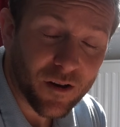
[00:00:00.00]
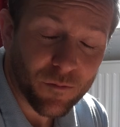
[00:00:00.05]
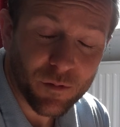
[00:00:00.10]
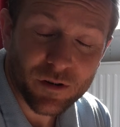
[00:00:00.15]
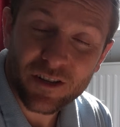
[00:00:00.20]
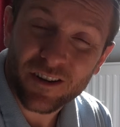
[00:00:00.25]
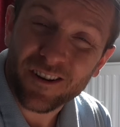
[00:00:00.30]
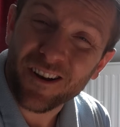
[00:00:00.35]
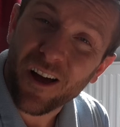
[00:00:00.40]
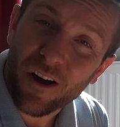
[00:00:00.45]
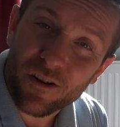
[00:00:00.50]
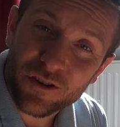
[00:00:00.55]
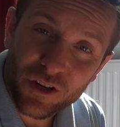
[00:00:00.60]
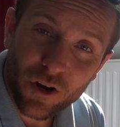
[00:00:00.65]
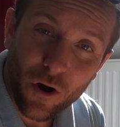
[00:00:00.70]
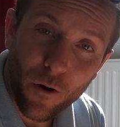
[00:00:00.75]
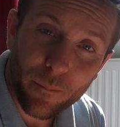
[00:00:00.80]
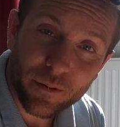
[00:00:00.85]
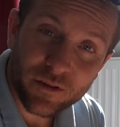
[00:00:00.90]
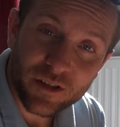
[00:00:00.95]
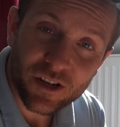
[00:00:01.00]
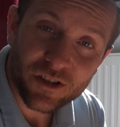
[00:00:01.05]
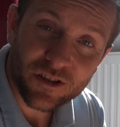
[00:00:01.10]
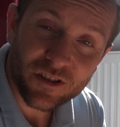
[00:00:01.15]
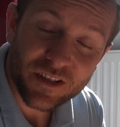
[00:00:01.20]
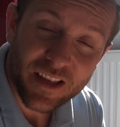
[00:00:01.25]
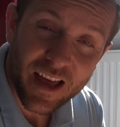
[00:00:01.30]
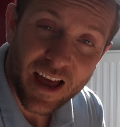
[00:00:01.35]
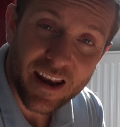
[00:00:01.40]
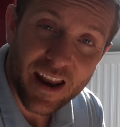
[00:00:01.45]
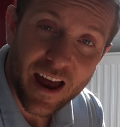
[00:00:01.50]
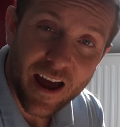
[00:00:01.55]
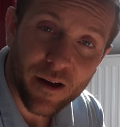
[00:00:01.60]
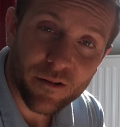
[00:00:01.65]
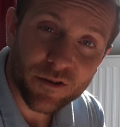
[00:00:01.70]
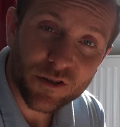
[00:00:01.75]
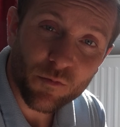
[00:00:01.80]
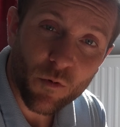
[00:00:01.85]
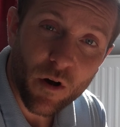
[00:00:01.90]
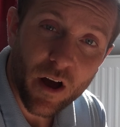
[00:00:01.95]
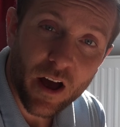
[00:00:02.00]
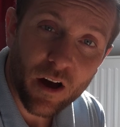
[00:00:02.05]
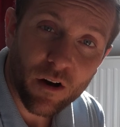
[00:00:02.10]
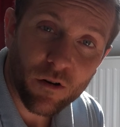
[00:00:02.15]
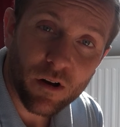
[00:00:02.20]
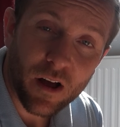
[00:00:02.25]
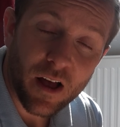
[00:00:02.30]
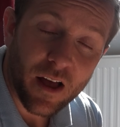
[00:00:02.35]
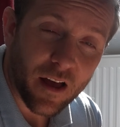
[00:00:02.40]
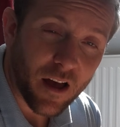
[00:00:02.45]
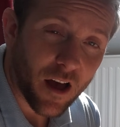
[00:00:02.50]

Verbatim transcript: We do loads of competitions there now as well.